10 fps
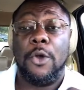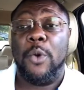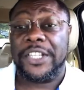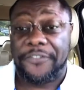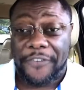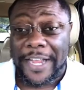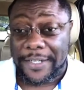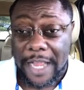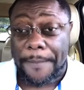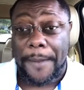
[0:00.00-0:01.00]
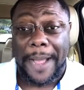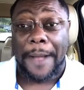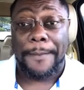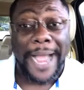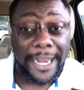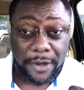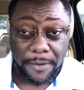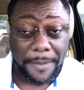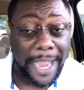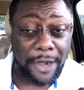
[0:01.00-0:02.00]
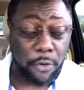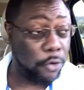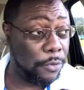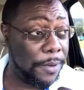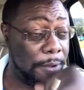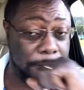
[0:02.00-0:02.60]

what's fucked up about my group,